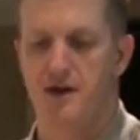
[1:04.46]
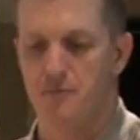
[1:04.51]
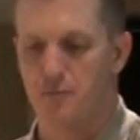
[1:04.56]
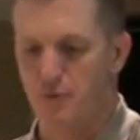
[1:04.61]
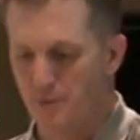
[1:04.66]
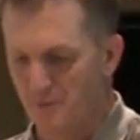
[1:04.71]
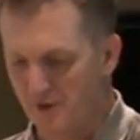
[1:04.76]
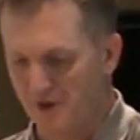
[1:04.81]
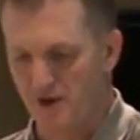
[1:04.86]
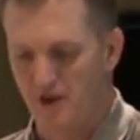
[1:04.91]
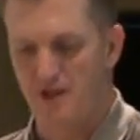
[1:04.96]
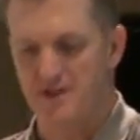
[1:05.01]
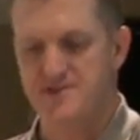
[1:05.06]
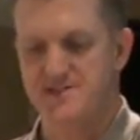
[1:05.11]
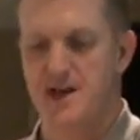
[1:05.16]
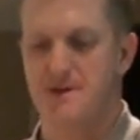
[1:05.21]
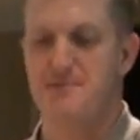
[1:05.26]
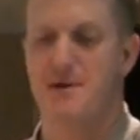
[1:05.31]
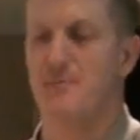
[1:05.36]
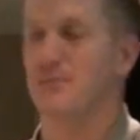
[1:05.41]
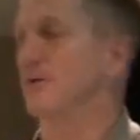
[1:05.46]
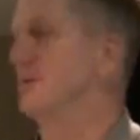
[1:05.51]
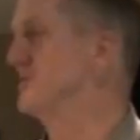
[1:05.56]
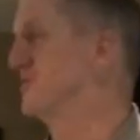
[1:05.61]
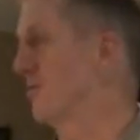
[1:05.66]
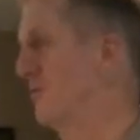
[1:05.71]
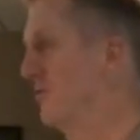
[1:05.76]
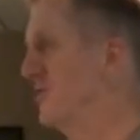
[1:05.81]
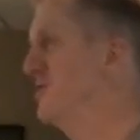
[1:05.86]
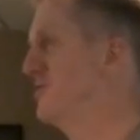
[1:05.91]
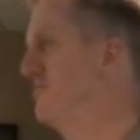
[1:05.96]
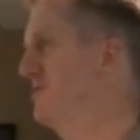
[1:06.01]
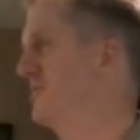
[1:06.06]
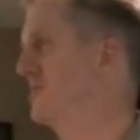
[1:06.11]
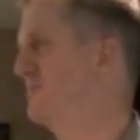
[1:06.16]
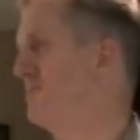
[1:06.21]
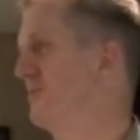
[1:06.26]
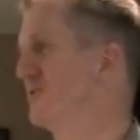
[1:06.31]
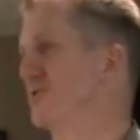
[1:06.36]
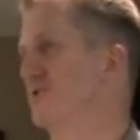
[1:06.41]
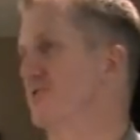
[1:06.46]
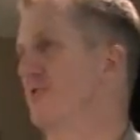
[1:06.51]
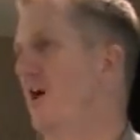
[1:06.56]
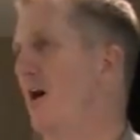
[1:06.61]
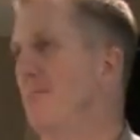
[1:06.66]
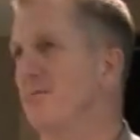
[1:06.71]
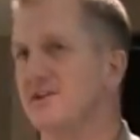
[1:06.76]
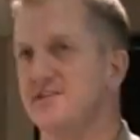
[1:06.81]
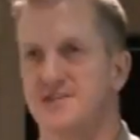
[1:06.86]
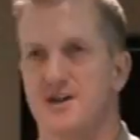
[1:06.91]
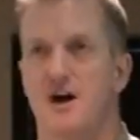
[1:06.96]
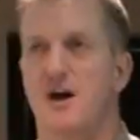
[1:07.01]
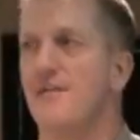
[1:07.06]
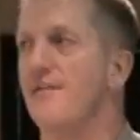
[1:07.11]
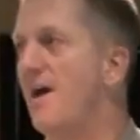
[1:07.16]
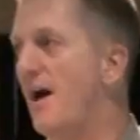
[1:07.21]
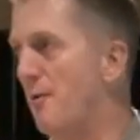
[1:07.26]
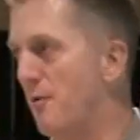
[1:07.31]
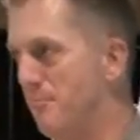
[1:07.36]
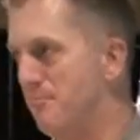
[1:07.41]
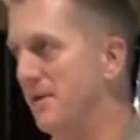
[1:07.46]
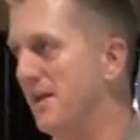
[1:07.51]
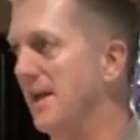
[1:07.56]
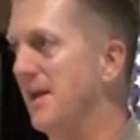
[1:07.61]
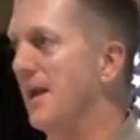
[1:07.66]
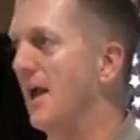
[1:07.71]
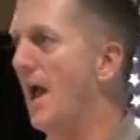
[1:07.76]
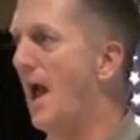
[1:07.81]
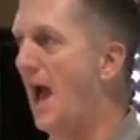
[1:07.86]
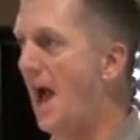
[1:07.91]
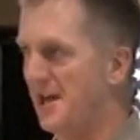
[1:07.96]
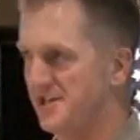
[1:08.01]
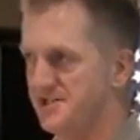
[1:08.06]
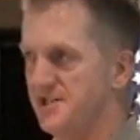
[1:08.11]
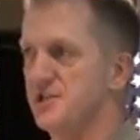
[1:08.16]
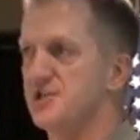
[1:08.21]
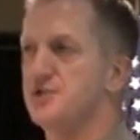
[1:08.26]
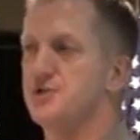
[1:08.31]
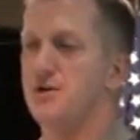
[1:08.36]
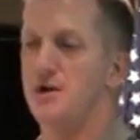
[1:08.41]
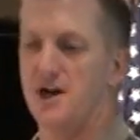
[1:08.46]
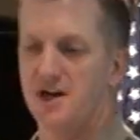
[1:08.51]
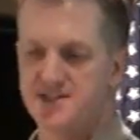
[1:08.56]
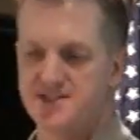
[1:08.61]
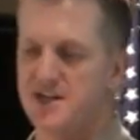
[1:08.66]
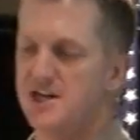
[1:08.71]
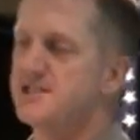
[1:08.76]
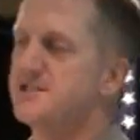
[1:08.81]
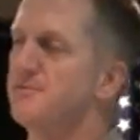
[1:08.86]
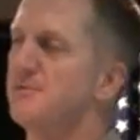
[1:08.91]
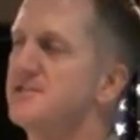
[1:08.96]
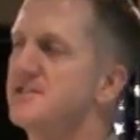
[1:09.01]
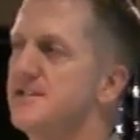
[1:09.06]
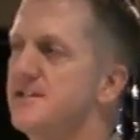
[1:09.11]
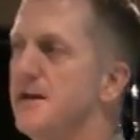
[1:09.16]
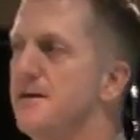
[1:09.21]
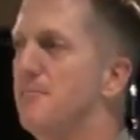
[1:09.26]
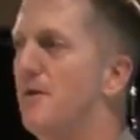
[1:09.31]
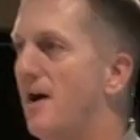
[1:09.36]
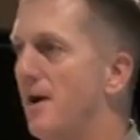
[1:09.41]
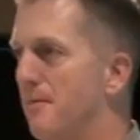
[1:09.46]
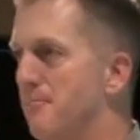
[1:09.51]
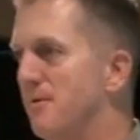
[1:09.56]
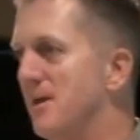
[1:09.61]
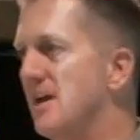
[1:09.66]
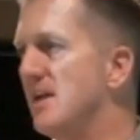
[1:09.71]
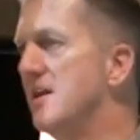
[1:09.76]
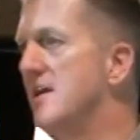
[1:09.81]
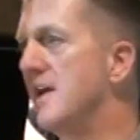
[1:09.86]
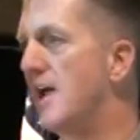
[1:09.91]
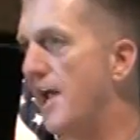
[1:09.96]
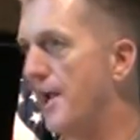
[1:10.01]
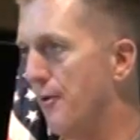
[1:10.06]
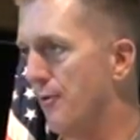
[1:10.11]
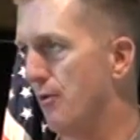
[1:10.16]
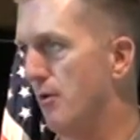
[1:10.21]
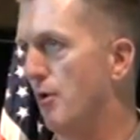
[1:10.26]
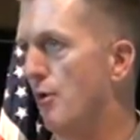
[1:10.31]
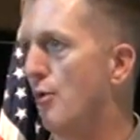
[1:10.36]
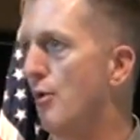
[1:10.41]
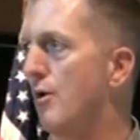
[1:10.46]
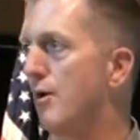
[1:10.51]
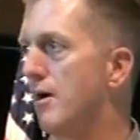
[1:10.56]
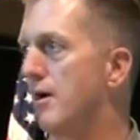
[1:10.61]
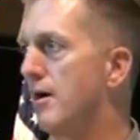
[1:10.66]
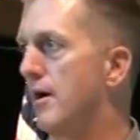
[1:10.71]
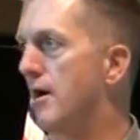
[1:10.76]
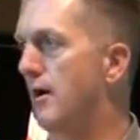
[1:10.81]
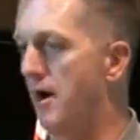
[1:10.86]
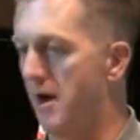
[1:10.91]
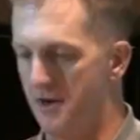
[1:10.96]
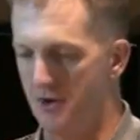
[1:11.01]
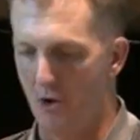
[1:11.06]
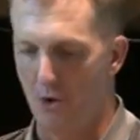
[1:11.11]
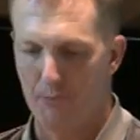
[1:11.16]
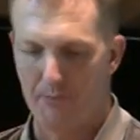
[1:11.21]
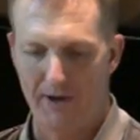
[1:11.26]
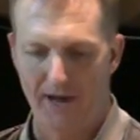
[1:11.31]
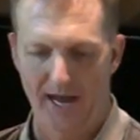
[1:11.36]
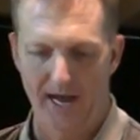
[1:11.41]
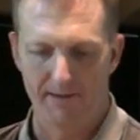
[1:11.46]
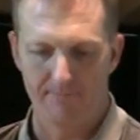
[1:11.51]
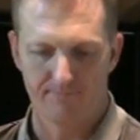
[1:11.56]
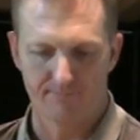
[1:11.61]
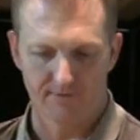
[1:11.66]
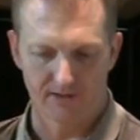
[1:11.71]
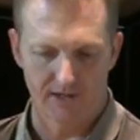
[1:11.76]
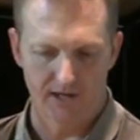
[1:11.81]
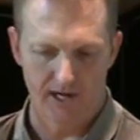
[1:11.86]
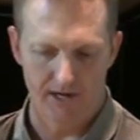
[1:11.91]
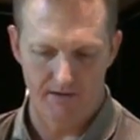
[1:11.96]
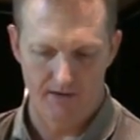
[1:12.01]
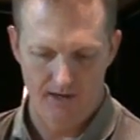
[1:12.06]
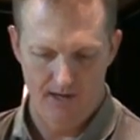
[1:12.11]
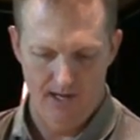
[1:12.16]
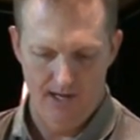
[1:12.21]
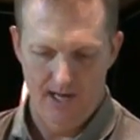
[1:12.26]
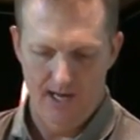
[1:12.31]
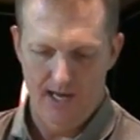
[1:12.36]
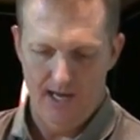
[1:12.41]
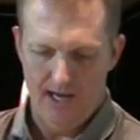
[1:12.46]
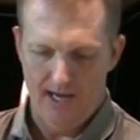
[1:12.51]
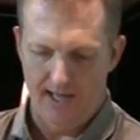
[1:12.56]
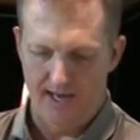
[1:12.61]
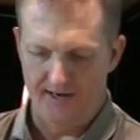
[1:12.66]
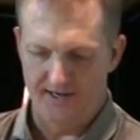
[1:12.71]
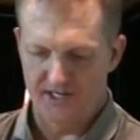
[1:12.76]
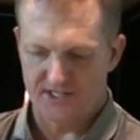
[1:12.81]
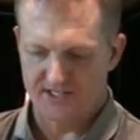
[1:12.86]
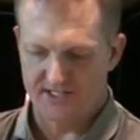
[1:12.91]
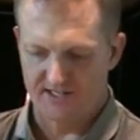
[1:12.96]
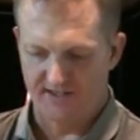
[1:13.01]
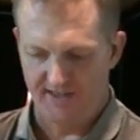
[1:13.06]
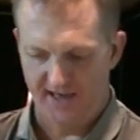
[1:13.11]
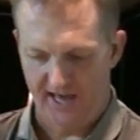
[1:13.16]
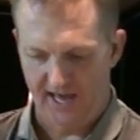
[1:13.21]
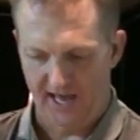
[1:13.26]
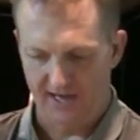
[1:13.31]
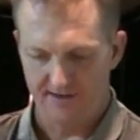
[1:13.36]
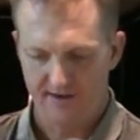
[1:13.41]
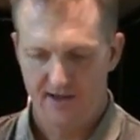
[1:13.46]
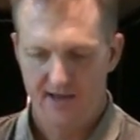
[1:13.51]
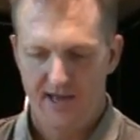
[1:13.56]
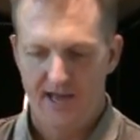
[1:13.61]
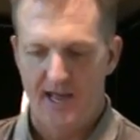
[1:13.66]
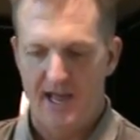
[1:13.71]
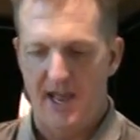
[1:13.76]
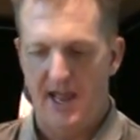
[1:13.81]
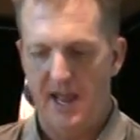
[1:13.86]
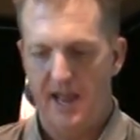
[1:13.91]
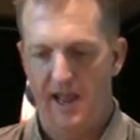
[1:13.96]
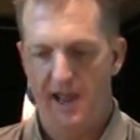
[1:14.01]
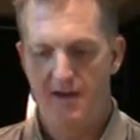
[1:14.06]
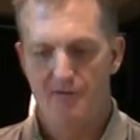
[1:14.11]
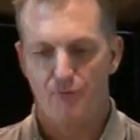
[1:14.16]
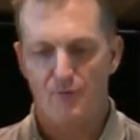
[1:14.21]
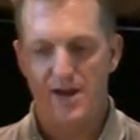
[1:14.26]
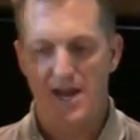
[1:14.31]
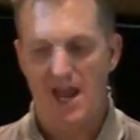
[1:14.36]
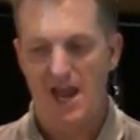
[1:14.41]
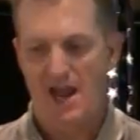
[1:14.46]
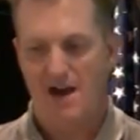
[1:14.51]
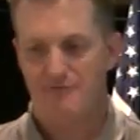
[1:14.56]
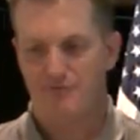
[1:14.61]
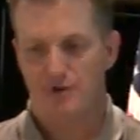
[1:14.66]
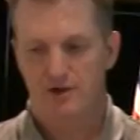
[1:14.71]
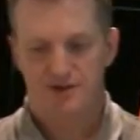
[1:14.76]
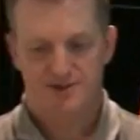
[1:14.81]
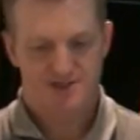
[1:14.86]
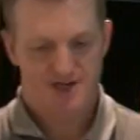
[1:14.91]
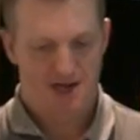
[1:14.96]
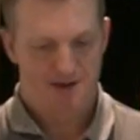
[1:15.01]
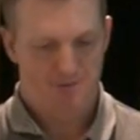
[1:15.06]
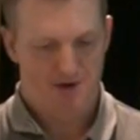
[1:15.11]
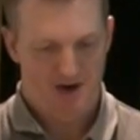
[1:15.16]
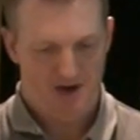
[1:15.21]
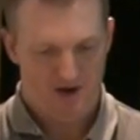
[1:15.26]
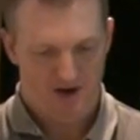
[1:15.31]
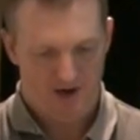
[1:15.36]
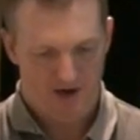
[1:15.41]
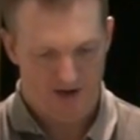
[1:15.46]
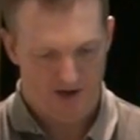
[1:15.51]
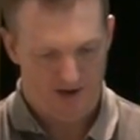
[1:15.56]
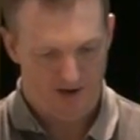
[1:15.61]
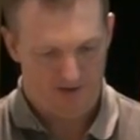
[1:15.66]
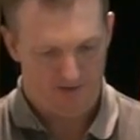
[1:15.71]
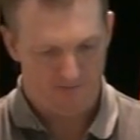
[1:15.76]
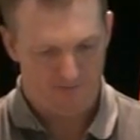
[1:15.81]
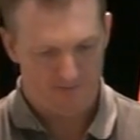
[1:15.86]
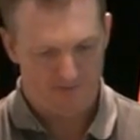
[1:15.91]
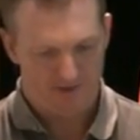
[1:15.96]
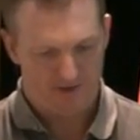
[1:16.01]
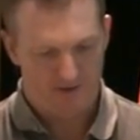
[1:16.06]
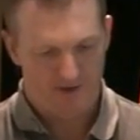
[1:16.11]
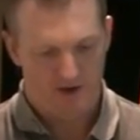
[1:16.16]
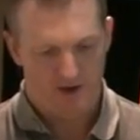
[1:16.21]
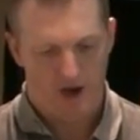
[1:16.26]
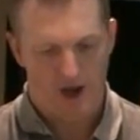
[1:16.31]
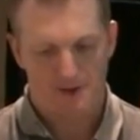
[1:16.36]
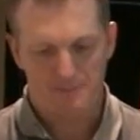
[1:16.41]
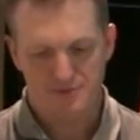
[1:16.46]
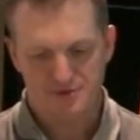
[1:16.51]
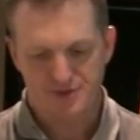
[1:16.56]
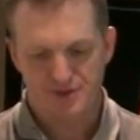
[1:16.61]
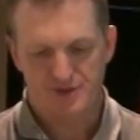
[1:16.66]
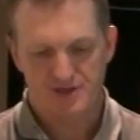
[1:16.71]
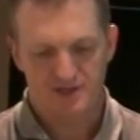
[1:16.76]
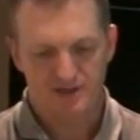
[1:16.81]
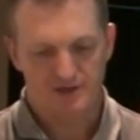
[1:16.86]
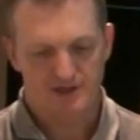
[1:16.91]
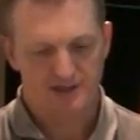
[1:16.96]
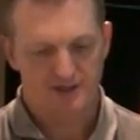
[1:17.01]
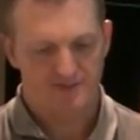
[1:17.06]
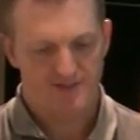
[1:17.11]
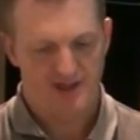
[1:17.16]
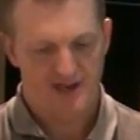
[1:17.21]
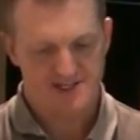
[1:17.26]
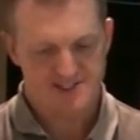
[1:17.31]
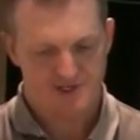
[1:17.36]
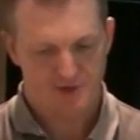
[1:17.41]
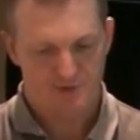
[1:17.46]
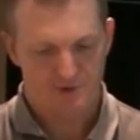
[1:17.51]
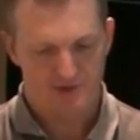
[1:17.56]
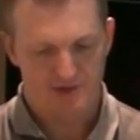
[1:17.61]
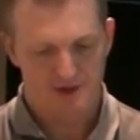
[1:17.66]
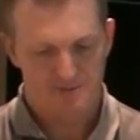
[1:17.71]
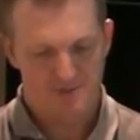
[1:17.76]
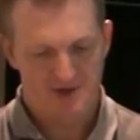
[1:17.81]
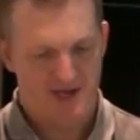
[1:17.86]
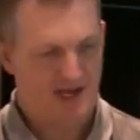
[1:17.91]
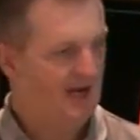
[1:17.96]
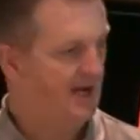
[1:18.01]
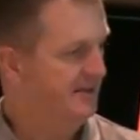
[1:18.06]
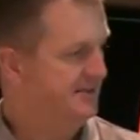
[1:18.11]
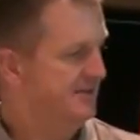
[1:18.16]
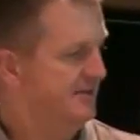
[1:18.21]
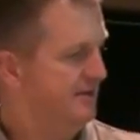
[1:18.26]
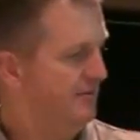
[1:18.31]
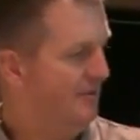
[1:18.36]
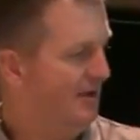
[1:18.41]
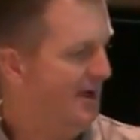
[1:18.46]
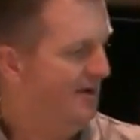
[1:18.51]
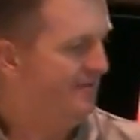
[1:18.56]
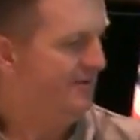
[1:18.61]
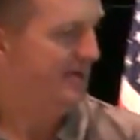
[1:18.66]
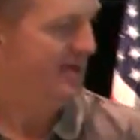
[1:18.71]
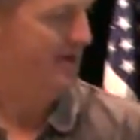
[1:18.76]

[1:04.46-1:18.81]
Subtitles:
what we call a dead member list, or what used to be the special nom list. All that would be accessible to them on a PDA or a notepad. Okay. In addition to that, if we have real-time opportunity to look at that, it's going to eliminate. We have it